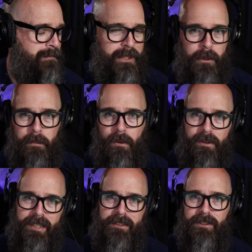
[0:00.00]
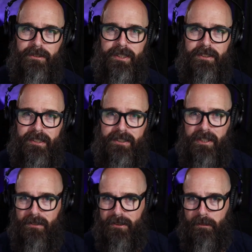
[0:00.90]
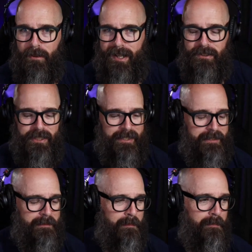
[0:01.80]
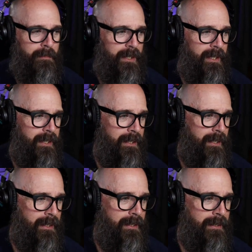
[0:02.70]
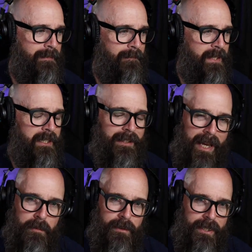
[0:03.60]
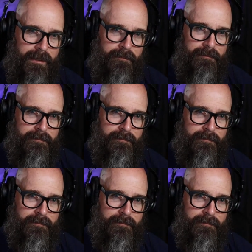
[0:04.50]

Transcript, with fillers: you know, pouring into each each other's projects, but uh, collaborating.